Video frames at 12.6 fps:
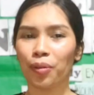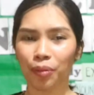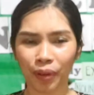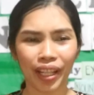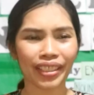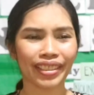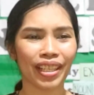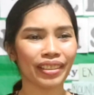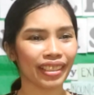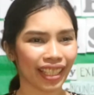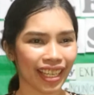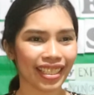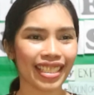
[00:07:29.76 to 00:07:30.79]
Well done,
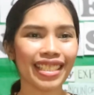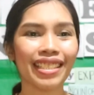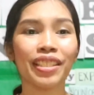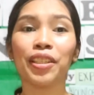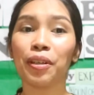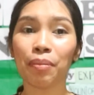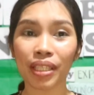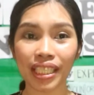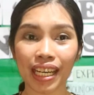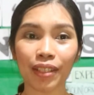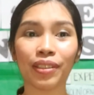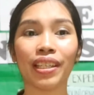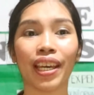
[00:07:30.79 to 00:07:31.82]
ladies. You may
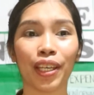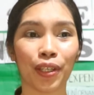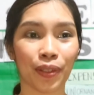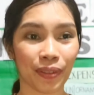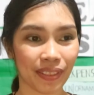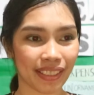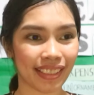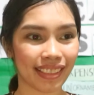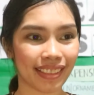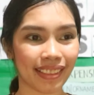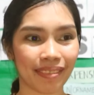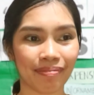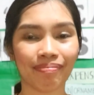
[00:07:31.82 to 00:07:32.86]
now take your seat.
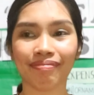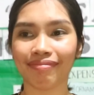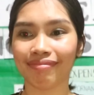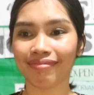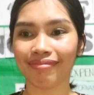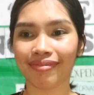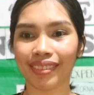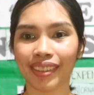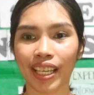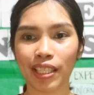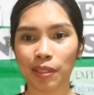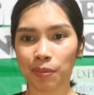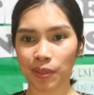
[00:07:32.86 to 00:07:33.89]

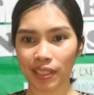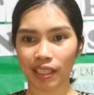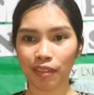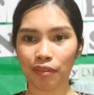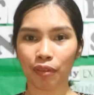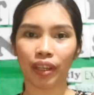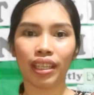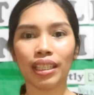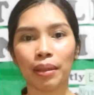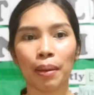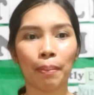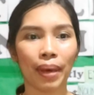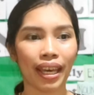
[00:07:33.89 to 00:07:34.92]
Let's proceed with
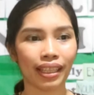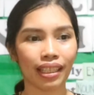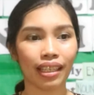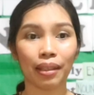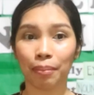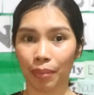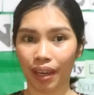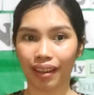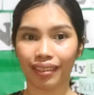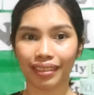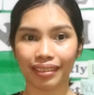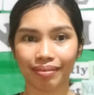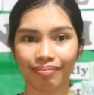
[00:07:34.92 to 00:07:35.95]
Mandy and
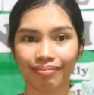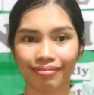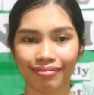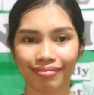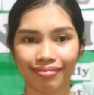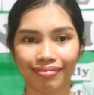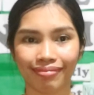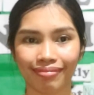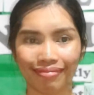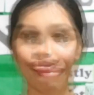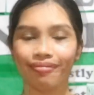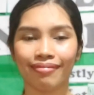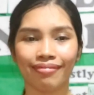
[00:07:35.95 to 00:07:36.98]
Belle.
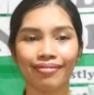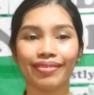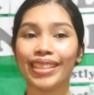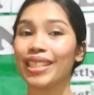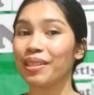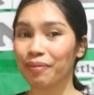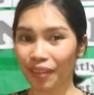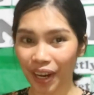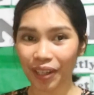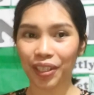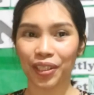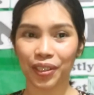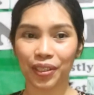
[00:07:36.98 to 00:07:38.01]
That's
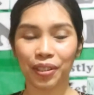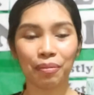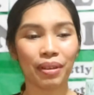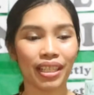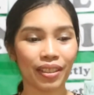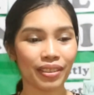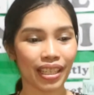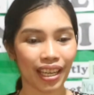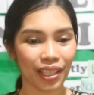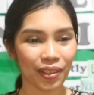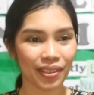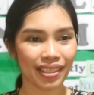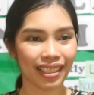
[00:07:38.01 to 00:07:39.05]
very good. You may now
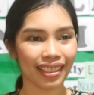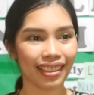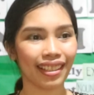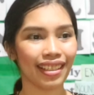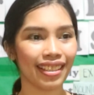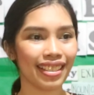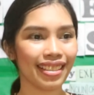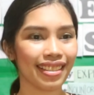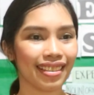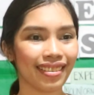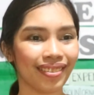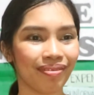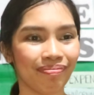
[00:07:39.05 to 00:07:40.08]
take your seat, ladies.
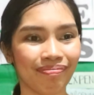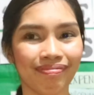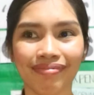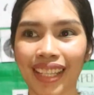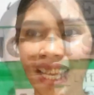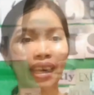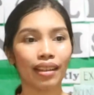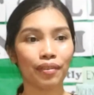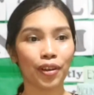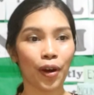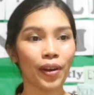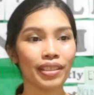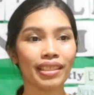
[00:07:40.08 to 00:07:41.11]
And of
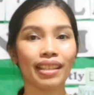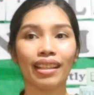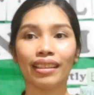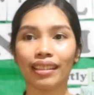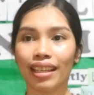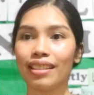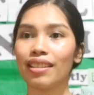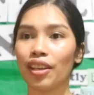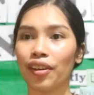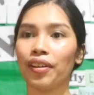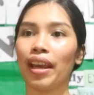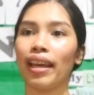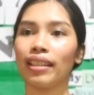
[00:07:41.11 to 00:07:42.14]
course, let's
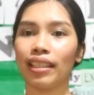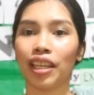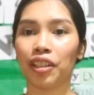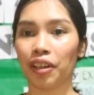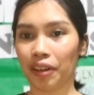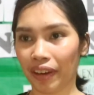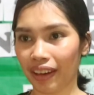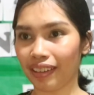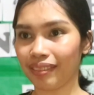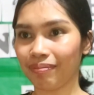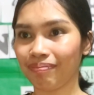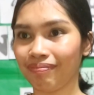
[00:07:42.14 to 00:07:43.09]
hear Andy and Ariel.